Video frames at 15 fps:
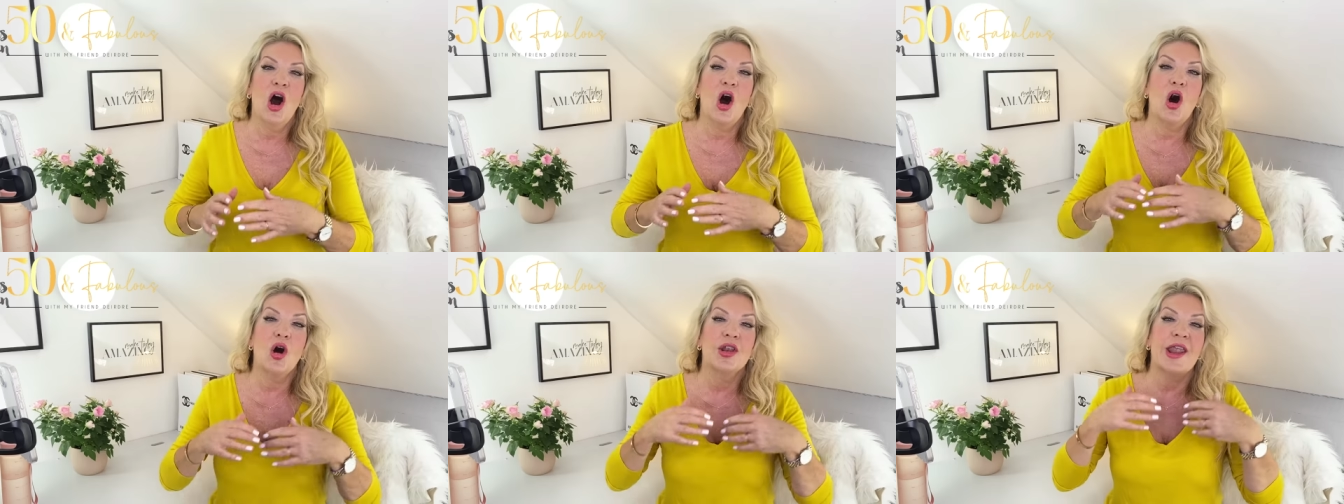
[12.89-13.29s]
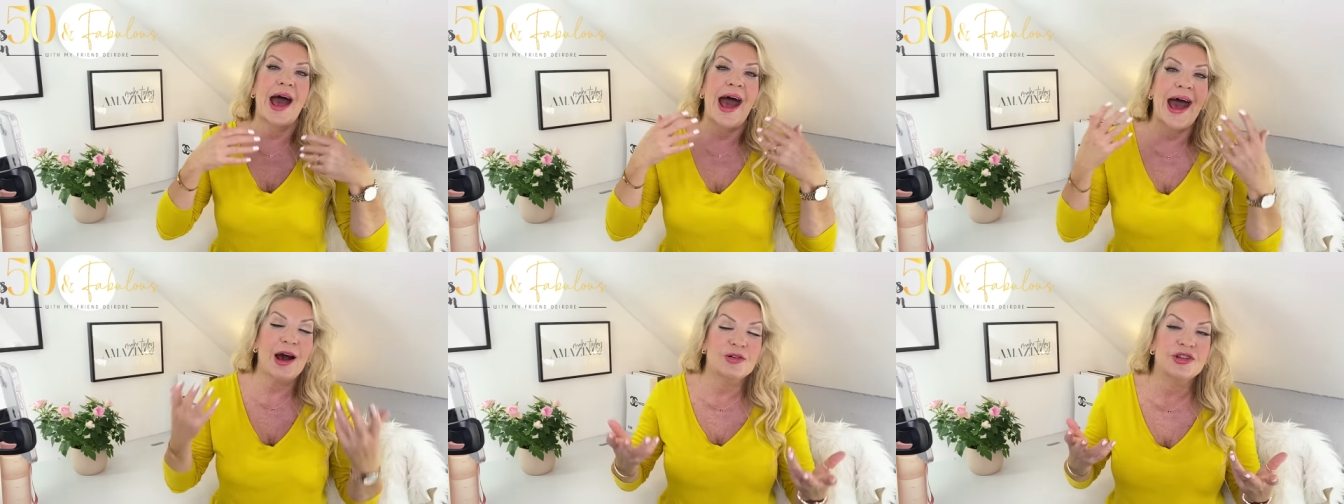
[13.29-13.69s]
on
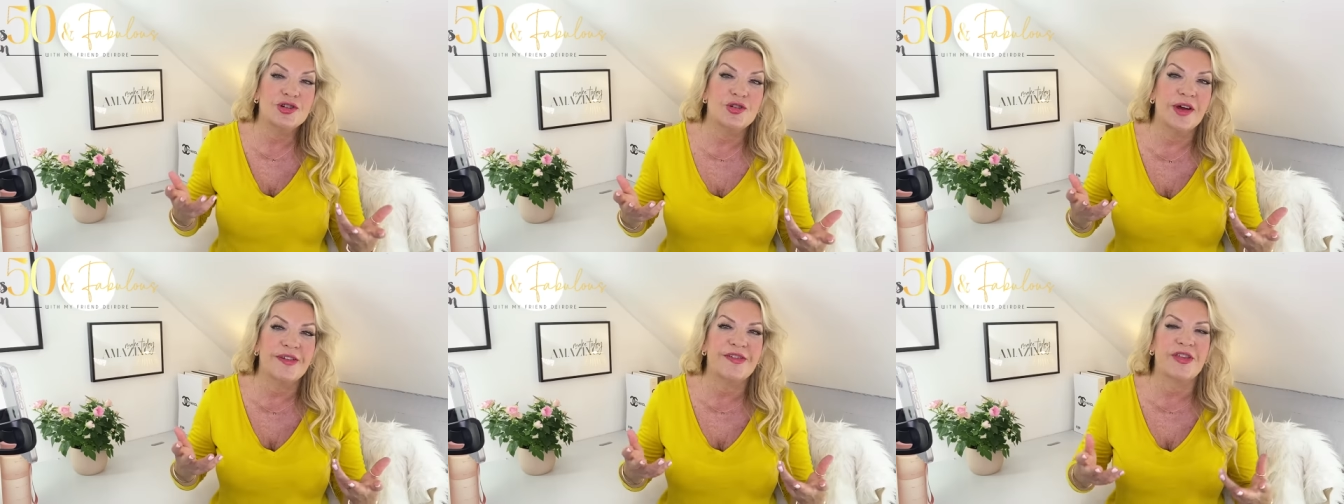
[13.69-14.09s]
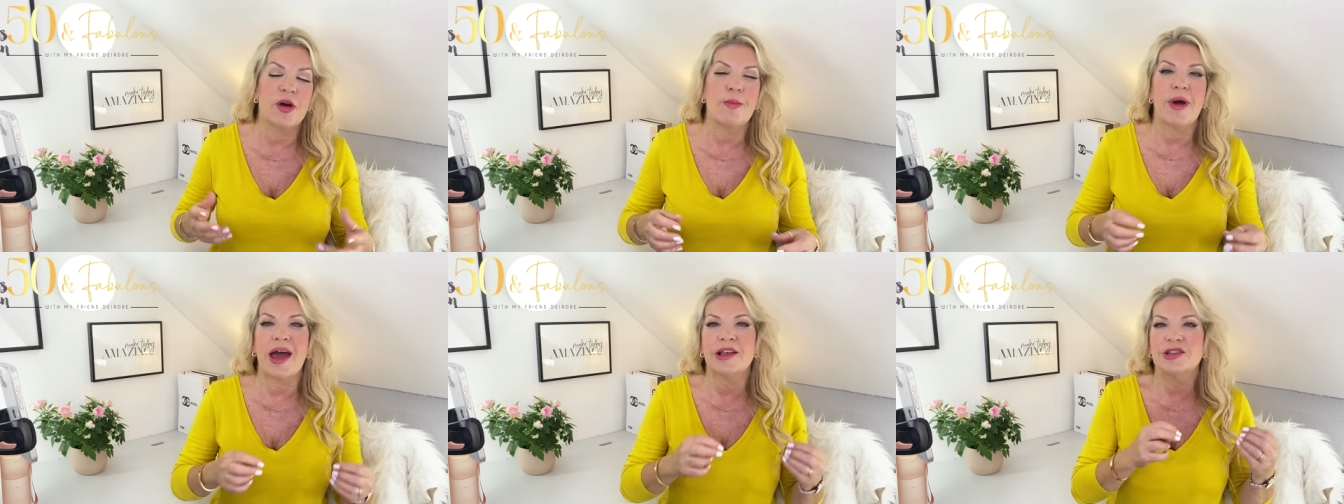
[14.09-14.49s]
how to dress
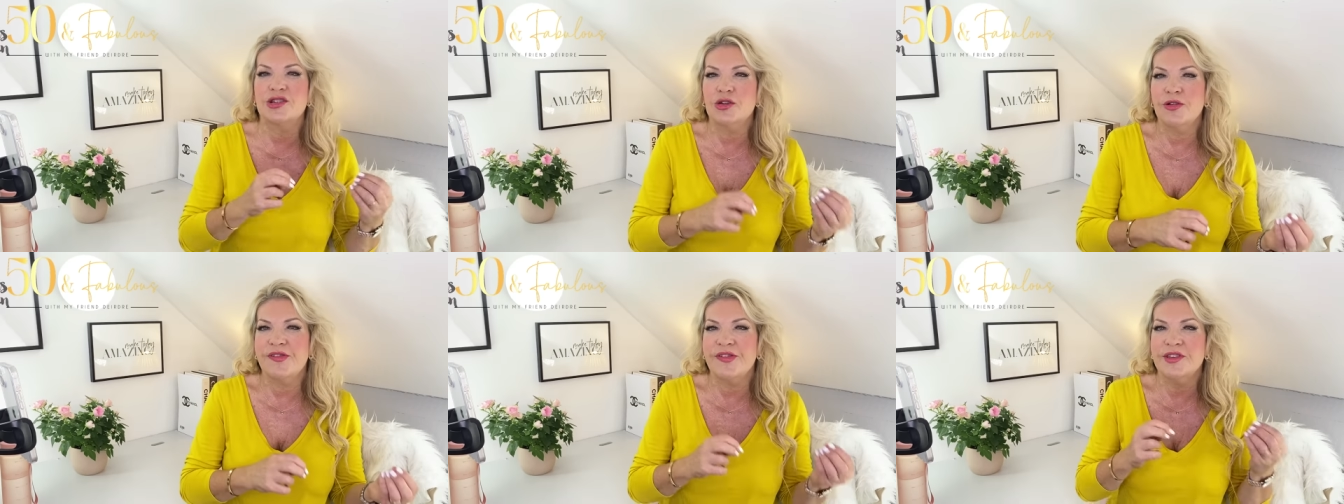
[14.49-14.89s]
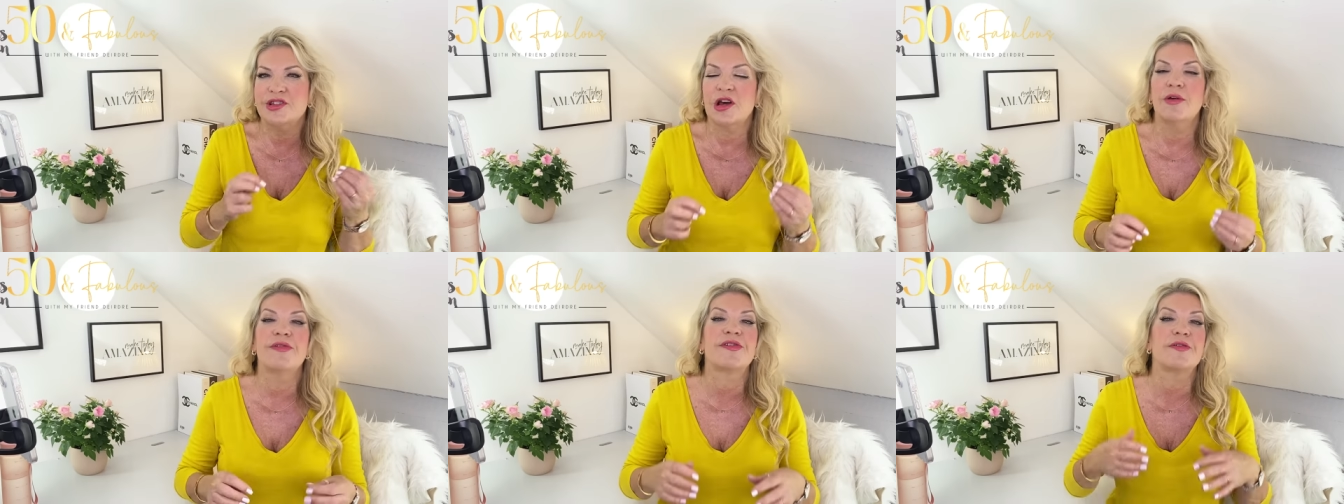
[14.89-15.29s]
them and do's and
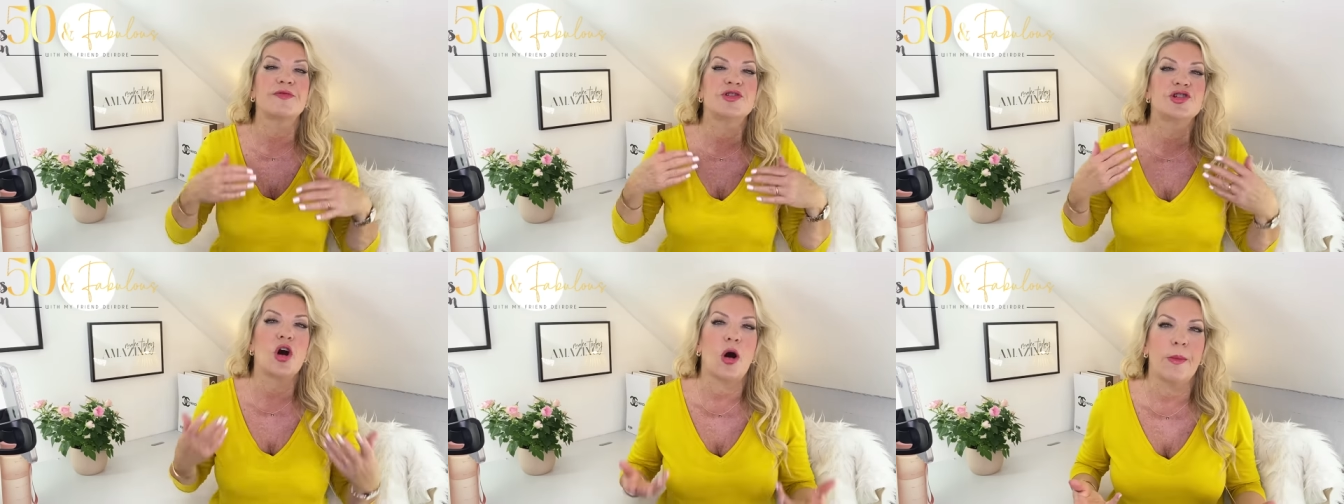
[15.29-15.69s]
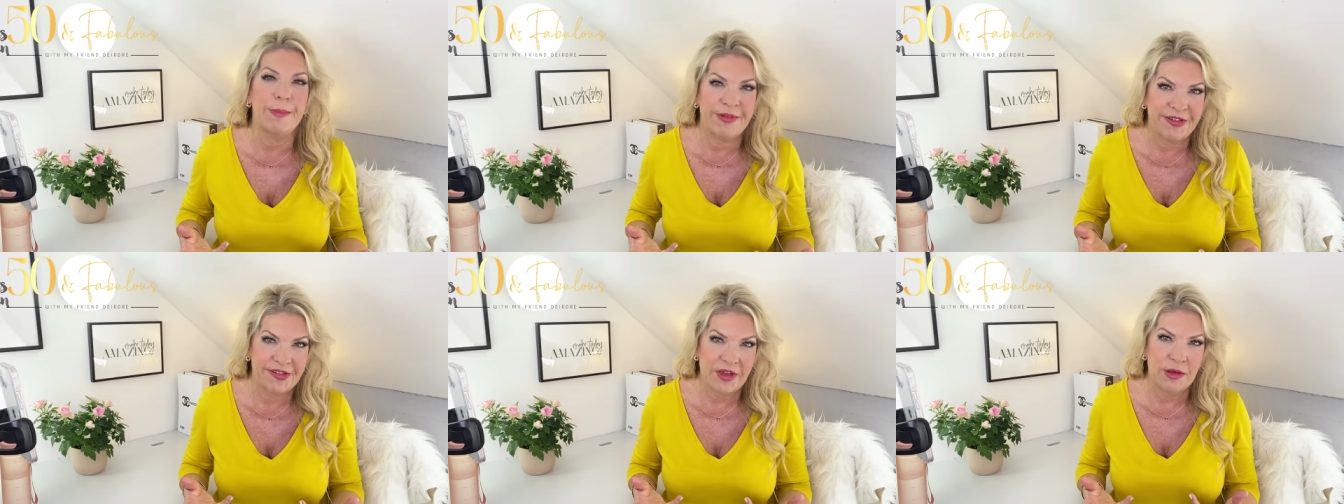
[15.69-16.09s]
don'ts of
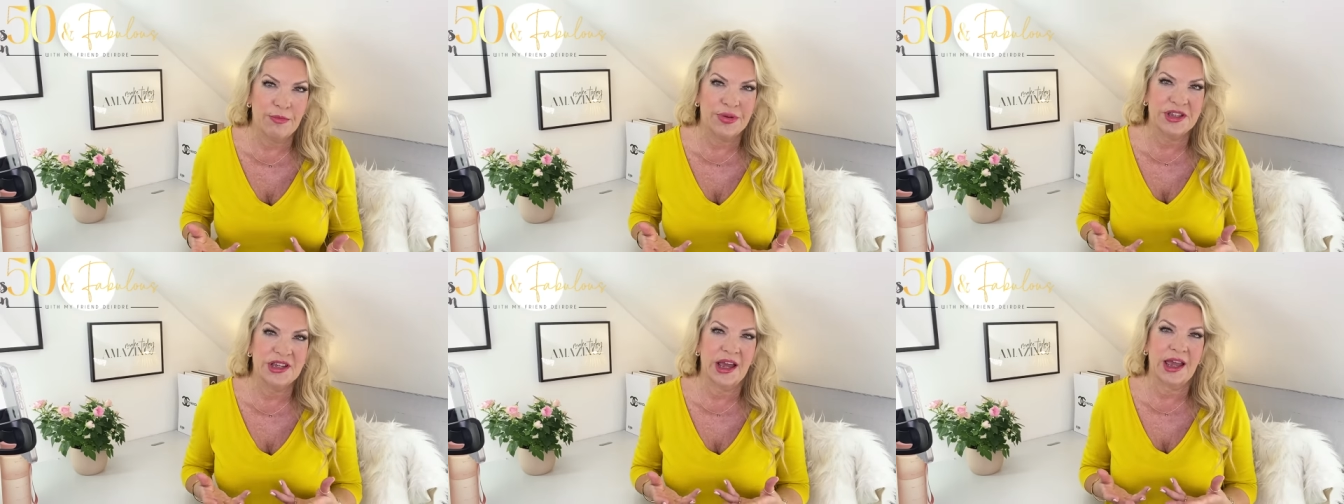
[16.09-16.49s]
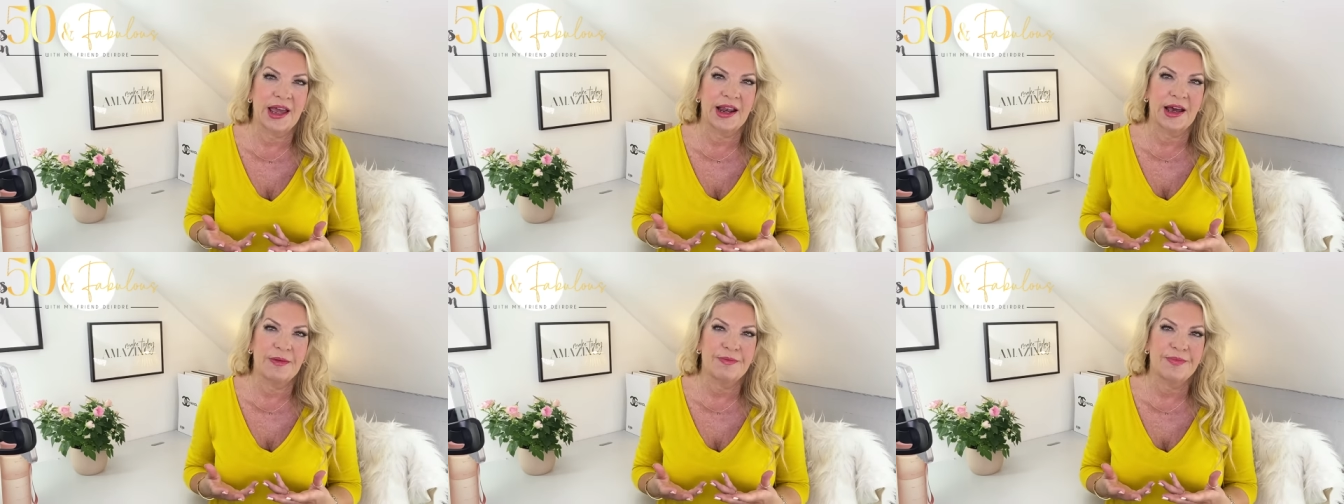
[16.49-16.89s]
tops in
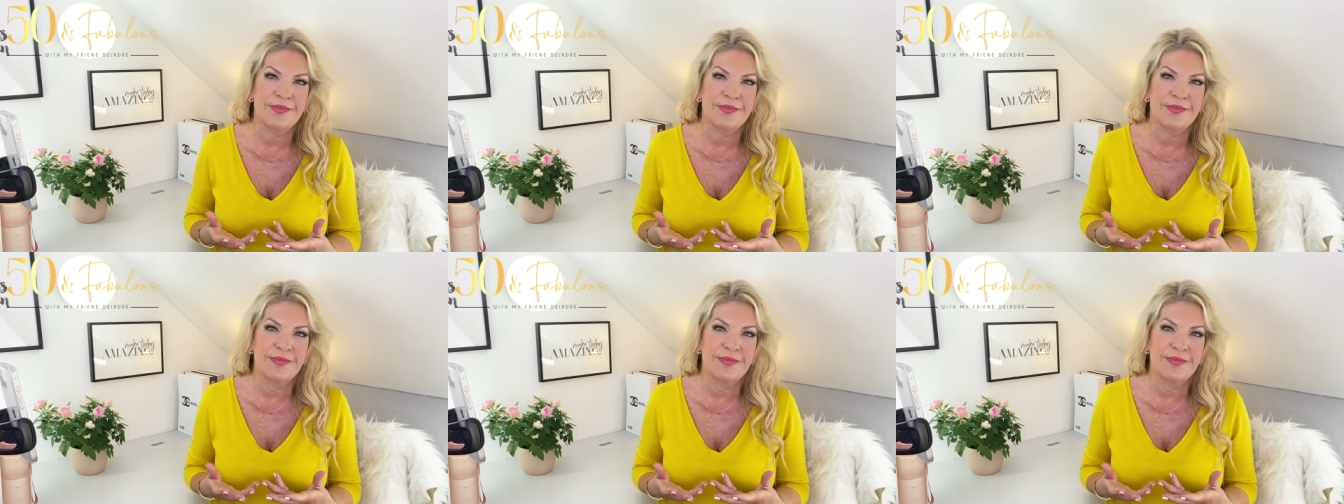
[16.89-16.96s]
particular.